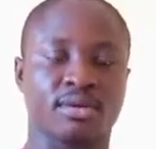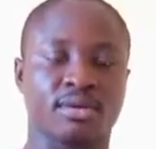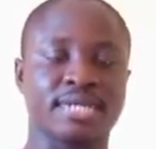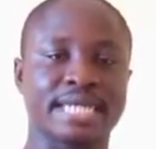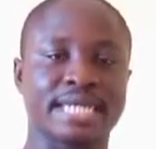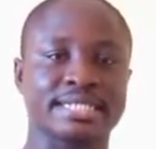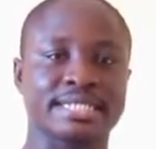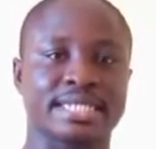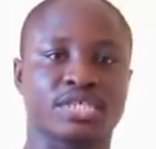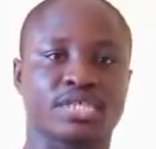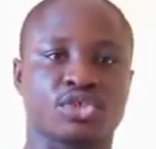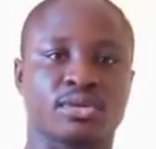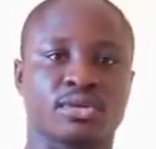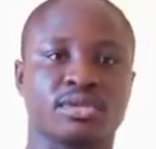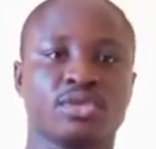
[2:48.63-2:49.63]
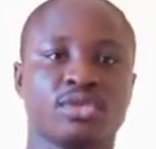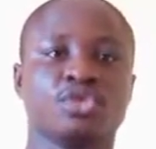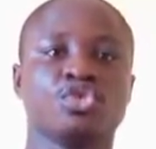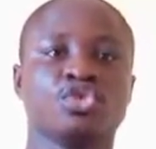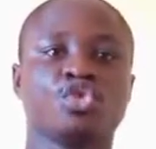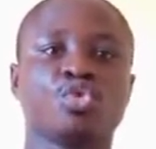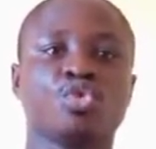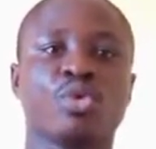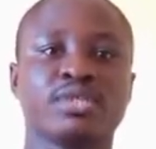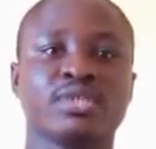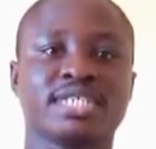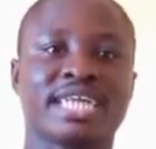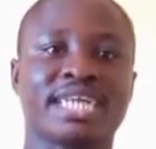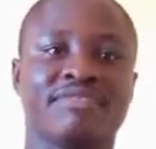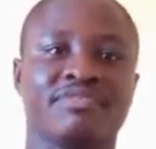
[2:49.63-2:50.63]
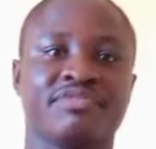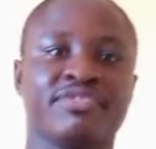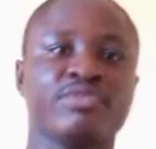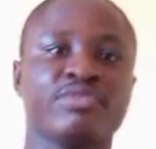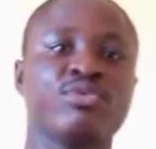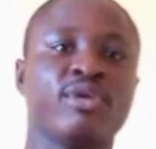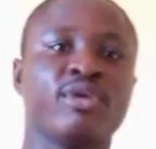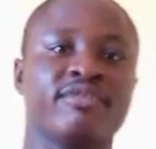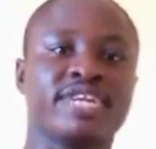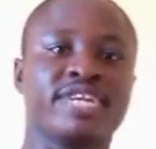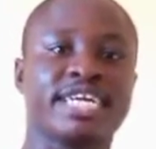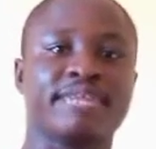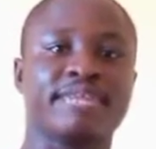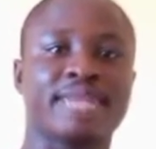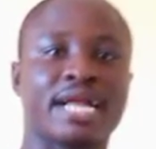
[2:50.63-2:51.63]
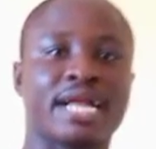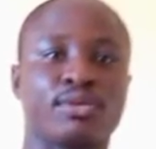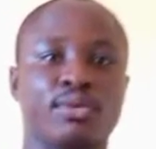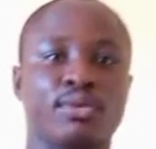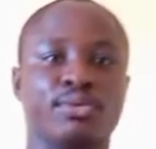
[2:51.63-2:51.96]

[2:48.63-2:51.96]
under section 252 of the criminal